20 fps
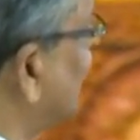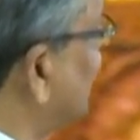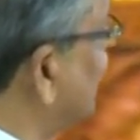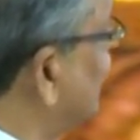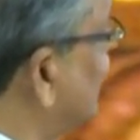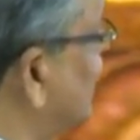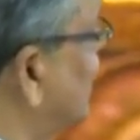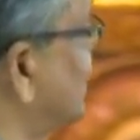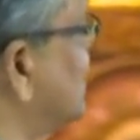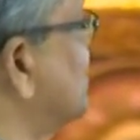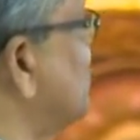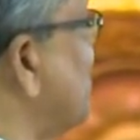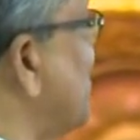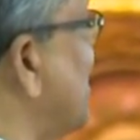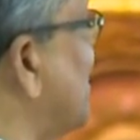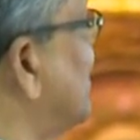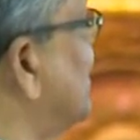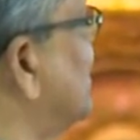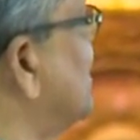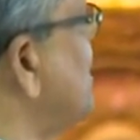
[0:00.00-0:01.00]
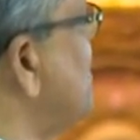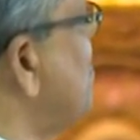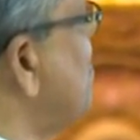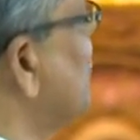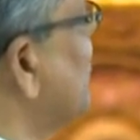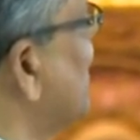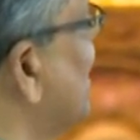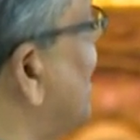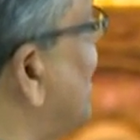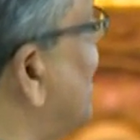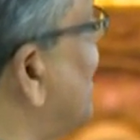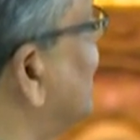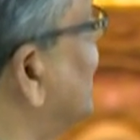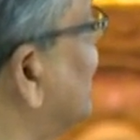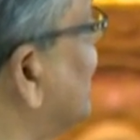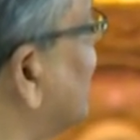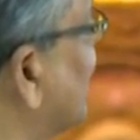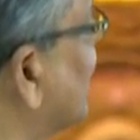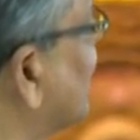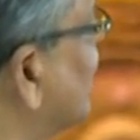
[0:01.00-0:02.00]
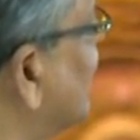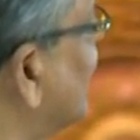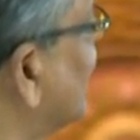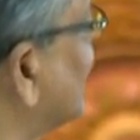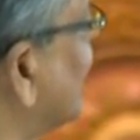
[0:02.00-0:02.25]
and nakusala in this manner are